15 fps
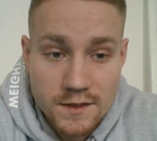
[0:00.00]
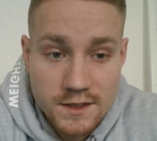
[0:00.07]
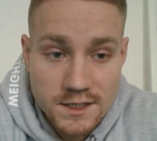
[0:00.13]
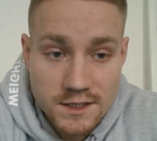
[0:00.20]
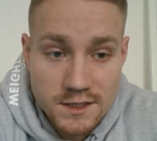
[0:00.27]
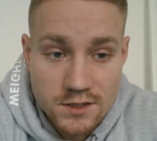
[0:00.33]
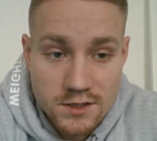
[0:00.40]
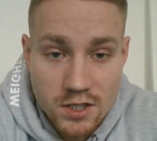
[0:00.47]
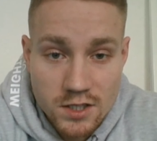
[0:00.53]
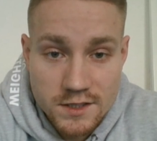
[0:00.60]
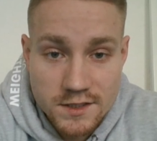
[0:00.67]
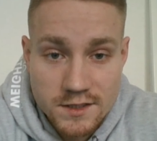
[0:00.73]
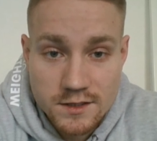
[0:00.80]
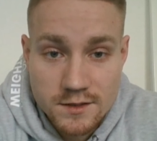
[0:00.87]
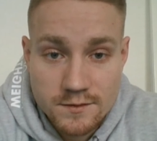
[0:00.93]
these
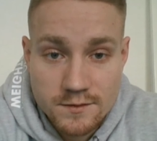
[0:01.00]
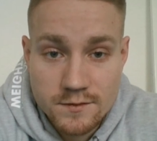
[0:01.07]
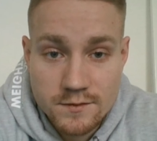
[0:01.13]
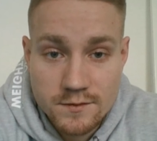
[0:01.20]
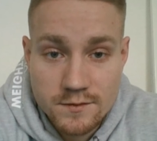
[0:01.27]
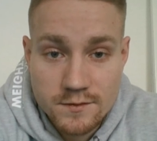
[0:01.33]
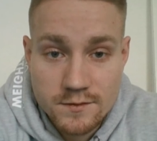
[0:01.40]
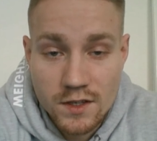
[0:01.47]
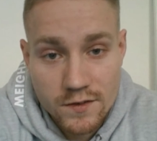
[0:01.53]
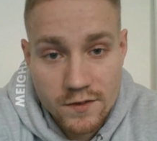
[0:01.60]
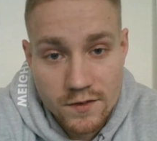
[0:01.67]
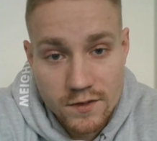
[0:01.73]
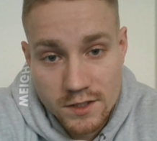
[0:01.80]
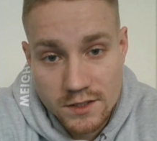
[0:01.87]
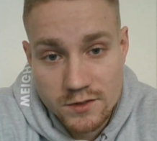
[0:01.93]
awesome Via
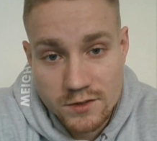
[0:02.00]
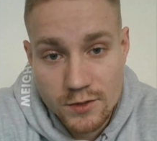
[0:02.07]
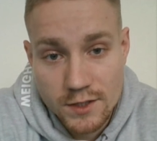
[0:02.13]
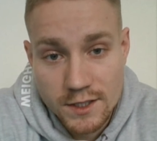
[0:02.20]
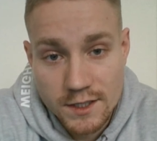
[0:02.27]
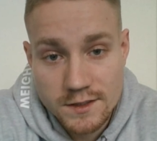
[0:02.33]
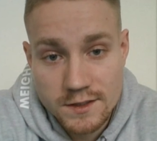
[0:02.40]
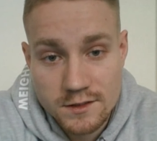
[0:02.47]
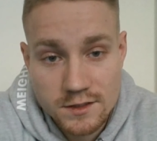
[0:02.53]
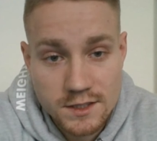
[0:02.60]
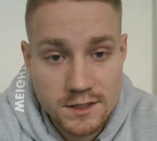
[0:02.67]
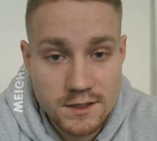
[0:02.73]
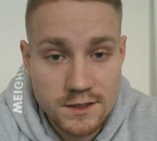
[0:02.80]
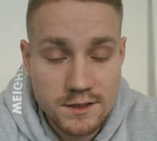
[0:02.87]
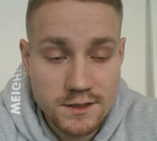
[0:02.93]
Fortis rings, you
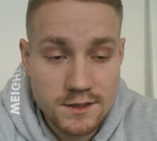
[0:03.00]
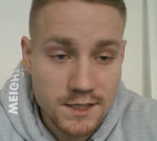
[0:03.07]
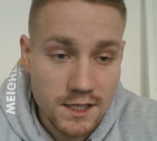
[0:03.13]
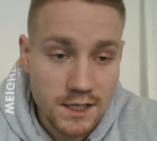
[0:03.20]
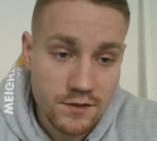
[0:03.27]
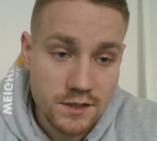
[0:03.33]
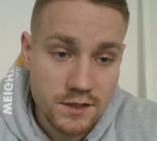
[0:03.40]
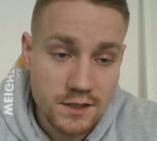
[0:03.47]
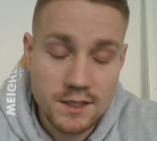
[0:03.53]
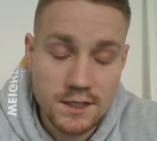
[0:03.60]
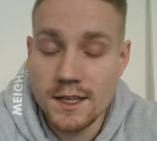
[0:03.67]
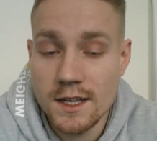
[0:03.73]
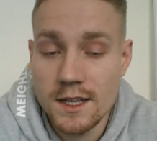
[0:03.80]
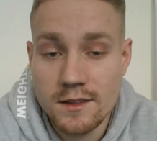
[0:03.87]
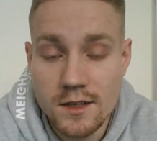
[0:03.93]
can definitely
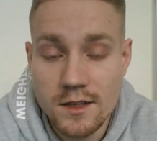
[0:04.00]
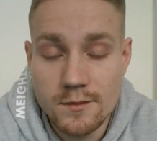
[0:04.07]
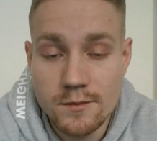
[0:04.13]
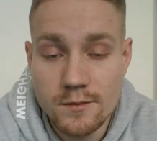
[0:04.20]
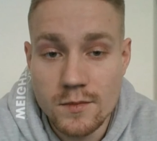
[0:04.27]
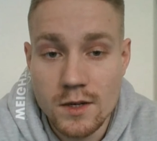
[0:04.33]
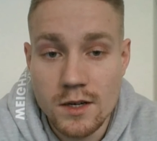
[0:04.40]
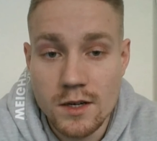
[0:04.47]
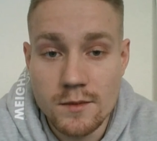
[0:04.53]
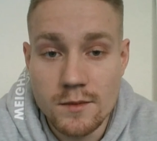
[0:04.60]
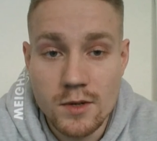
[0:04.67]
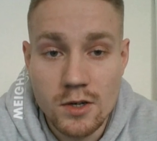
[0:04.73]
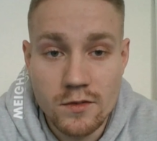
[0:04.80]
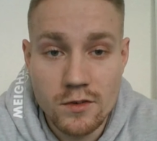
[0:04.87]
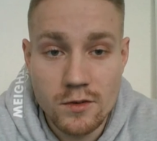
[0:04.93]
get them
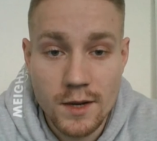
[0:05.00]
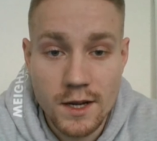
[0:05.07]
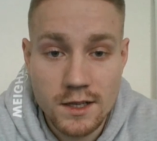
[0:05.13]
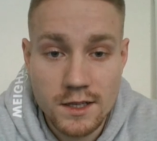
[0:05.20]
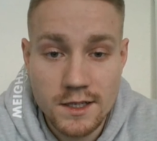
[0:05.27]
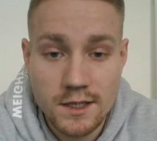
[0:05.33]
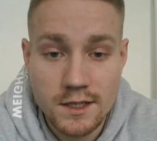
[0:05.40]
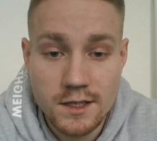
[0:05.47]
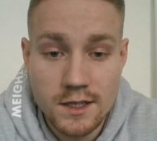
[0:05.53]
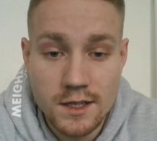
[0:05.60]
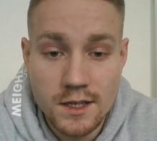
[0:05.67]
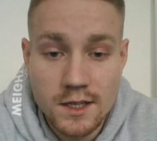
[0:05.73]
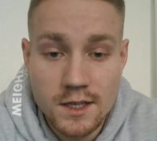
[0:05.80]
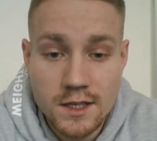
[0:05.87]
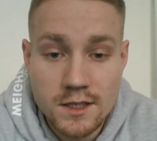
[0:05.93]
over my link.
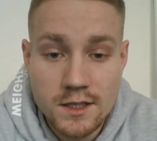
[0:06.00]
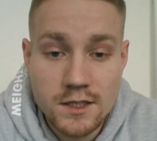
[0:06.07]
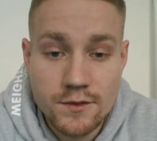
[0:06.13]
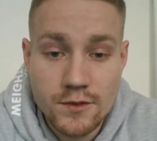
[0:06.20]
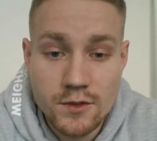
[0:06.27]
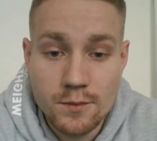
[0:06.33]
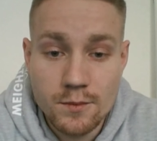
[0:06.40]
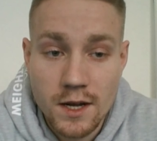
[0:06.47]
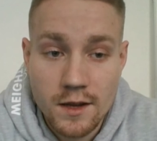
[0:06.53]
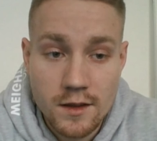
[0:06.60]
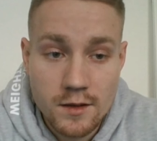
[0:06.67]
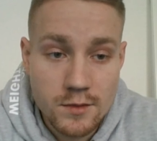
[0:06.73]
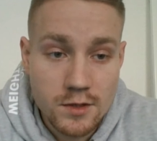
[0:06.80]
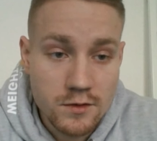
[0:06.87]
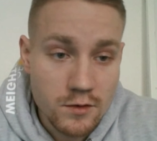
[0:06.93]
If you buy
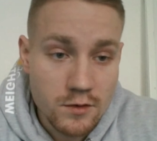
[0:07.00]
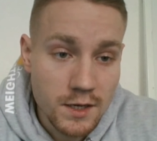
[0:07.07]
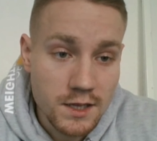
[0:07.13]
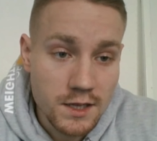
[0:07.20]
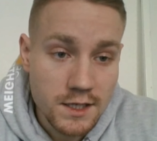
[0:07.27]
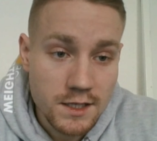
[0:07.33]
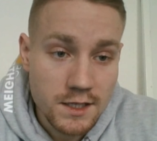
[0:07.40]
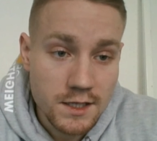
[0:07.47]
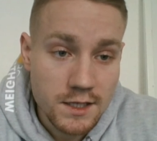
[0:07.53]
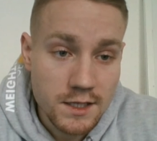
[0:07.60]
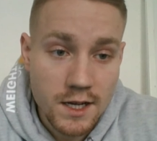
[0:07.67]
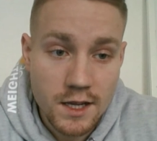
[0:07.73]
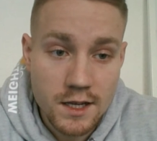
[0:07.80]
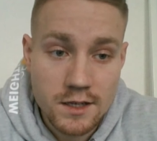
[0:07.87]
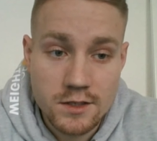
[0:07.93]
them over my link,
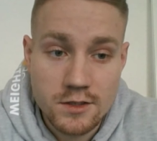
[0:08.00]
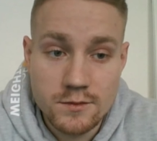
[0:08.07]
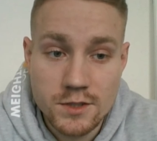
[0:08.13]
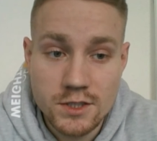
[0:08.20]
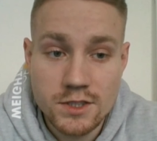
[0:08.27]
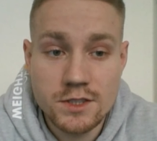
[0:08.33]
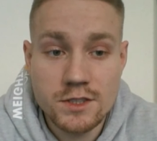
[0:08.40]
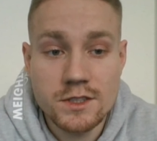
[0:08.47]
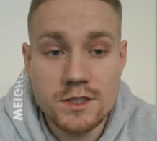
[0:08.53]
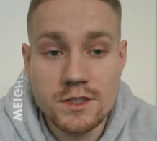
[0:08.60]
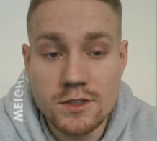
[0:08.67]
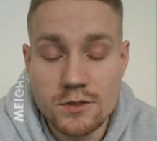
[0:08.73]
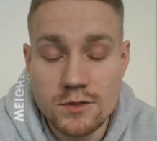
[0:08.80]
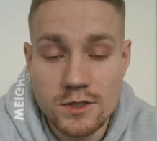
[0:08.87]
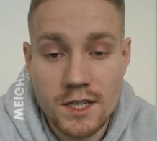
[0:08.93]
I get a commission
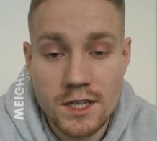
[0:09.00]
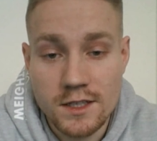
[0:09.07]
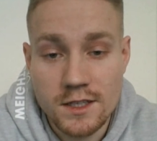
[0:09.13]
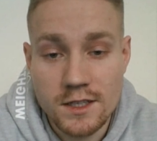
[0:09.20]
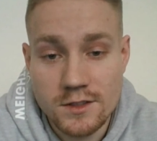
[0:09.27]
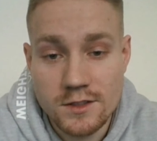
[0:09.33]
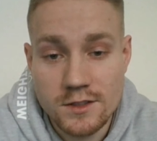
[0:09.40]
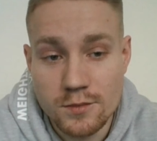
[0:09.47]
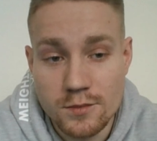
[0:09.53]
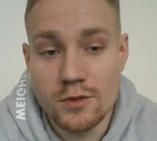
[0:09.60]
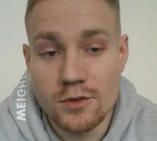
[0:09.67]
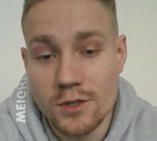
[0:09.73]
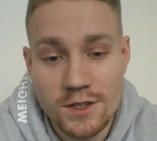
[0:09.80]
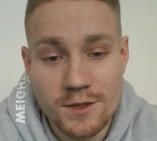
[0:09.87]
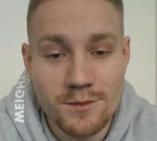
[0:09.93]
and you can
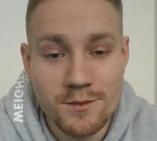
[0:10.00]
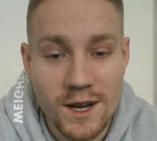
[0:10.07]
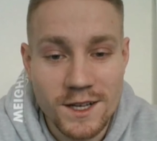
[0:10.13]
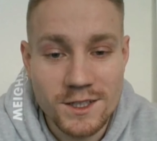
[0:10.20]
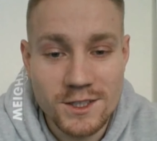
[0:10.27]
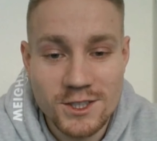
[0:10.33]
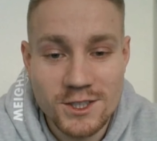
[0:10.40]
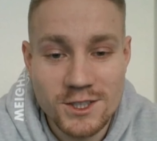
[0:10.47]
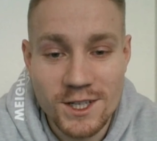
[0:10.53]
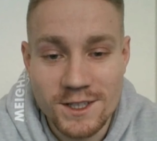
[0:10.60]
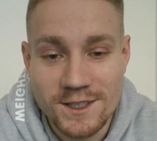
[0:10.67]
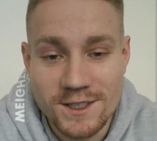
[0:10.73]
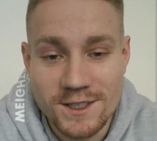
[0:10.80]
support my channel.